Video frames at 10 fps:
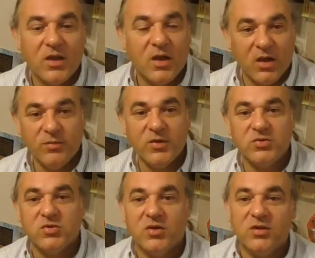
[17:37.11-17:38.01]
I hope you
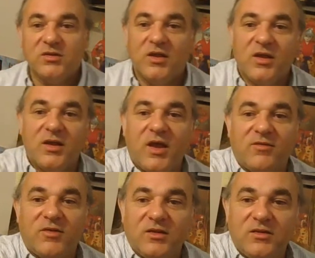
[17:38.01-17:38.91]
enjoy this and have
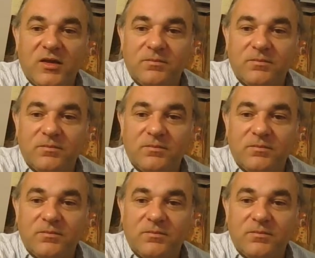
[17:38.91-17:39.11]
a nice day.